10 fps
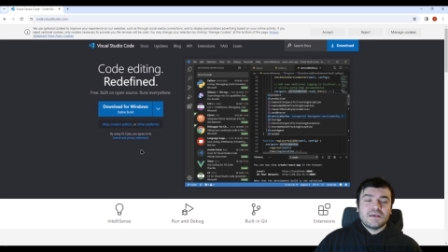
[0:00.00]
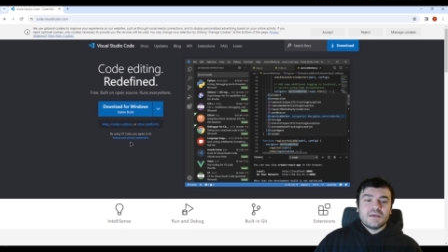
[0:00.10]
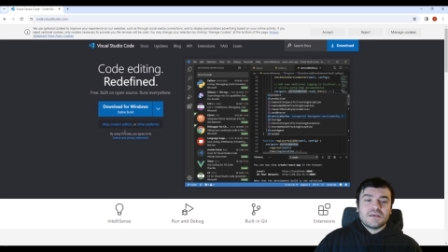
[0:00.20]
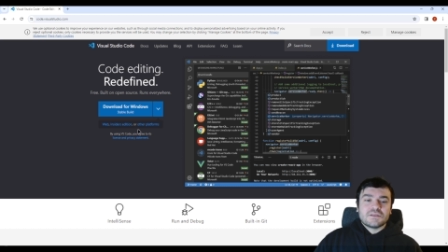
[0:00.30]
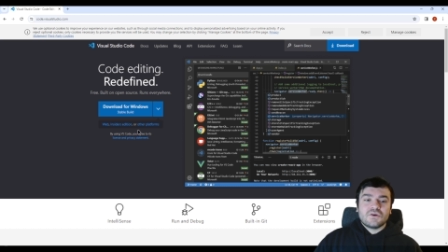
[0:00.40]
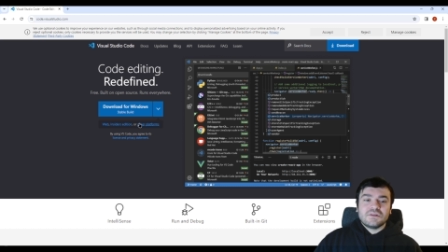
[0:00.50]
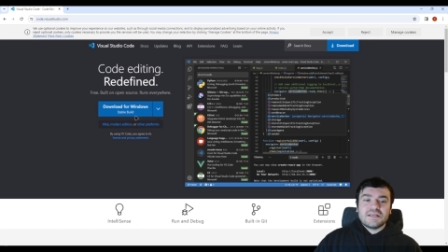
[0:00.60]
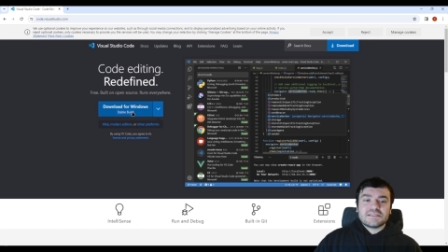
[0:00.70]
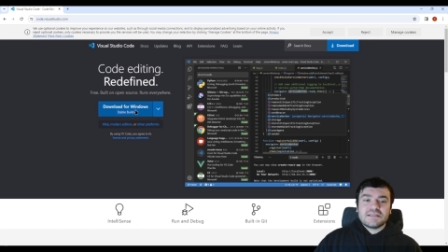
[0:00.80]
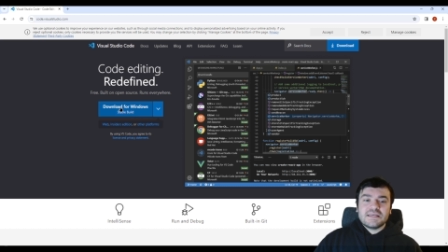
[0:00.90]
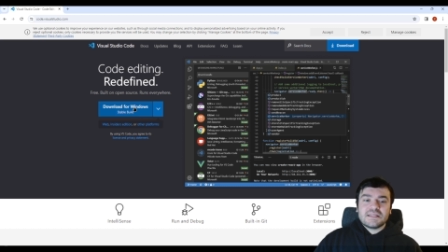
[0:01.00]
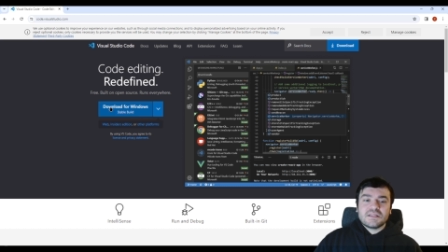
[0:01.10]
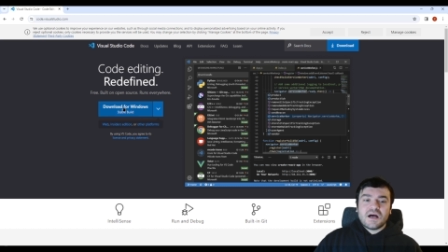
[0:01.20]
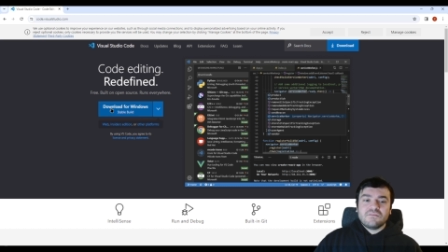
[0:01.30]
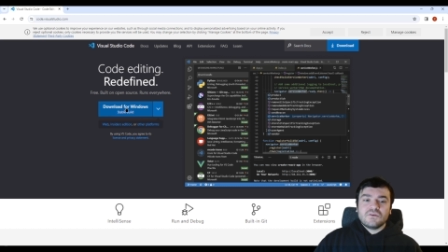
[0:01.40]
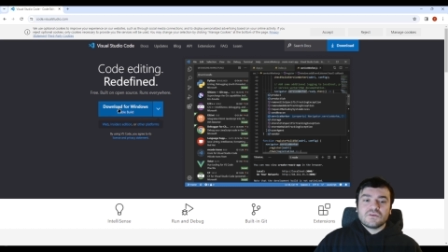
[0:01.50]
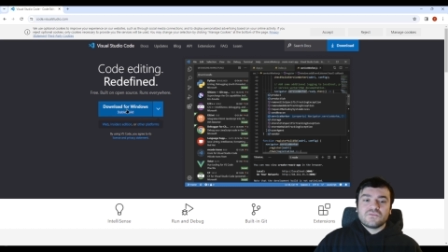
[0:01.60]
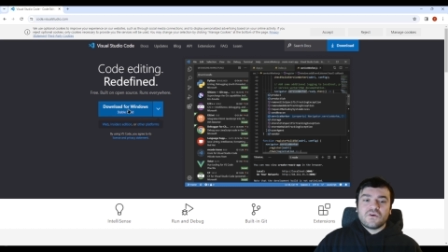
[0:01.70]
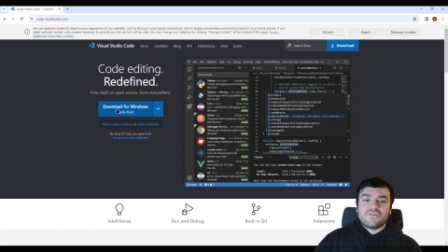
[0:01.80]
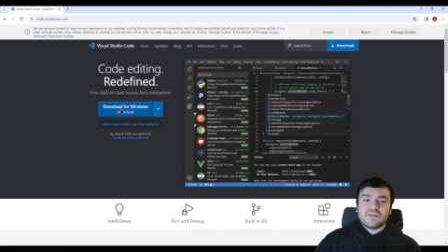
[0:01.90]
So let's click download
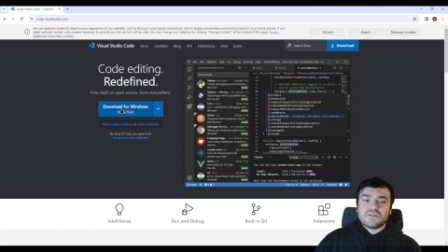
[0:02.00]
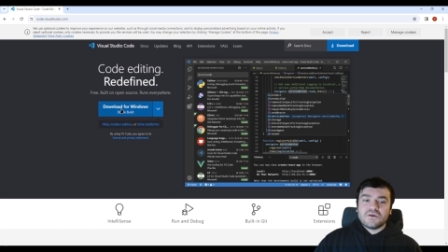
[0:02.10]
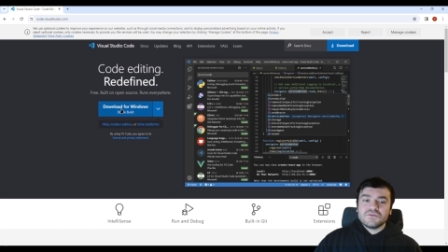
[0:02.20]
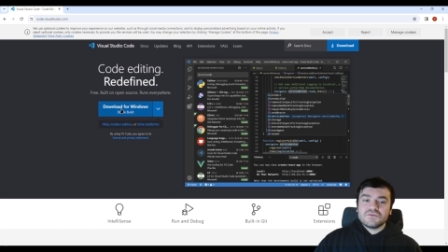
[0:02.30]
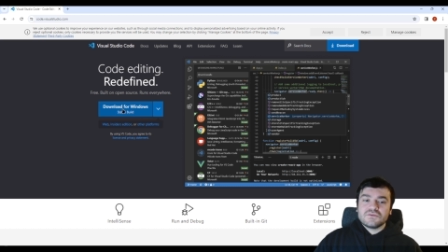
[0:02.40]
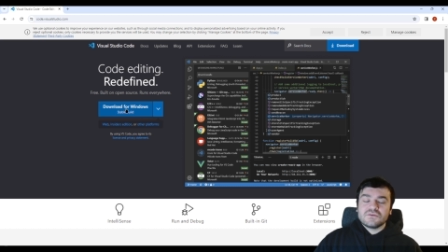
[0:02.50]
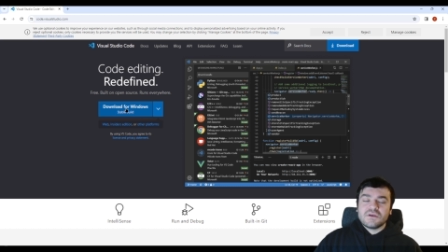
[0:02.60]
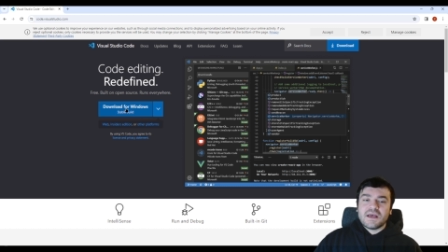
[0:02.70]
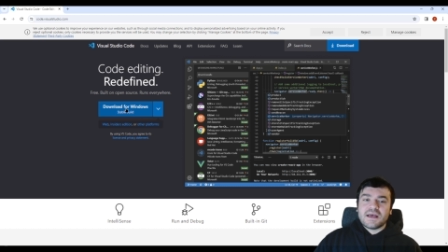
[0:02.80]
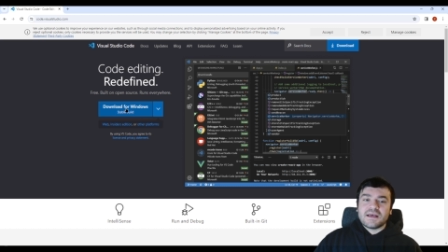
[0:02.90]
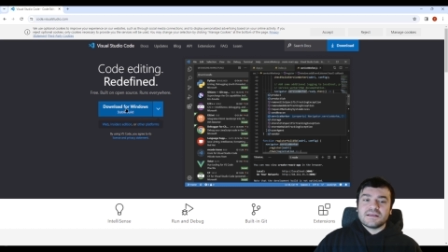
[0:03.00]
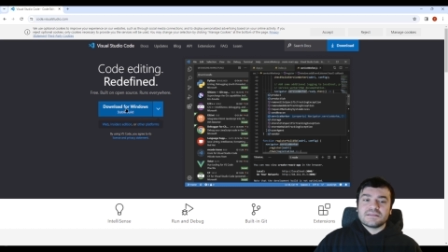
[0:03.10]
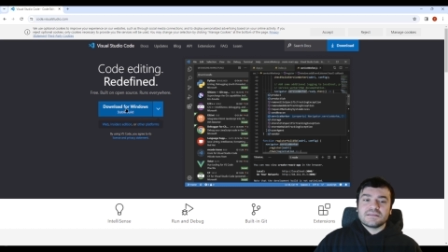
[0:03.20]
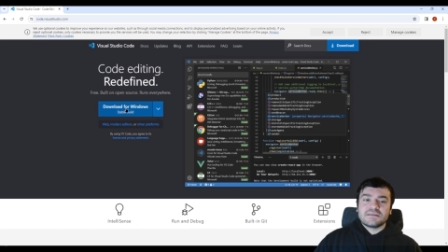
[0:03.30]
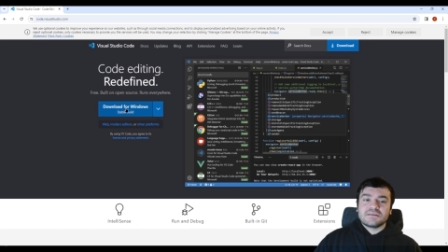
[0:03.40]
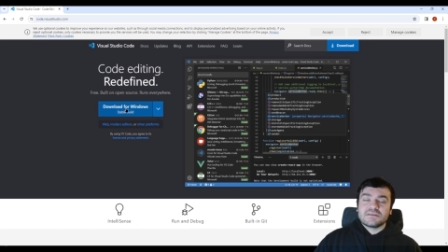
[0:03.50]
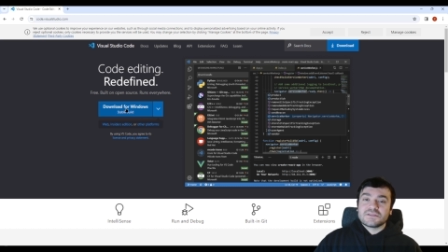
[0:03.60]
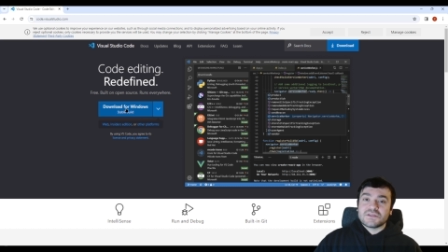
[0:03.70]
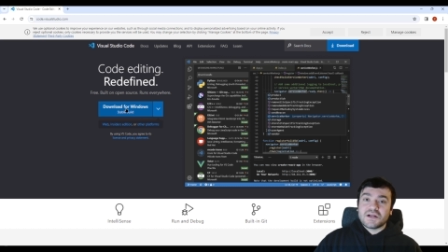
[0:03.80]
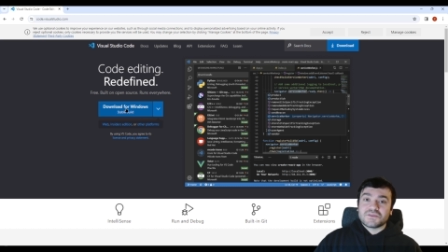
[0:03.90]
for Windows and
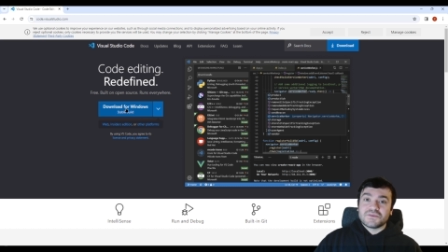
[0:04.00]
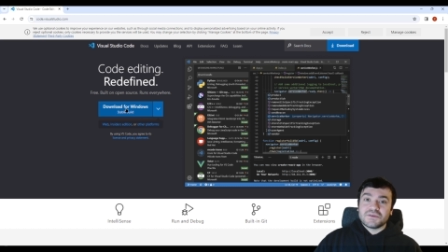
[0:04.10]
start the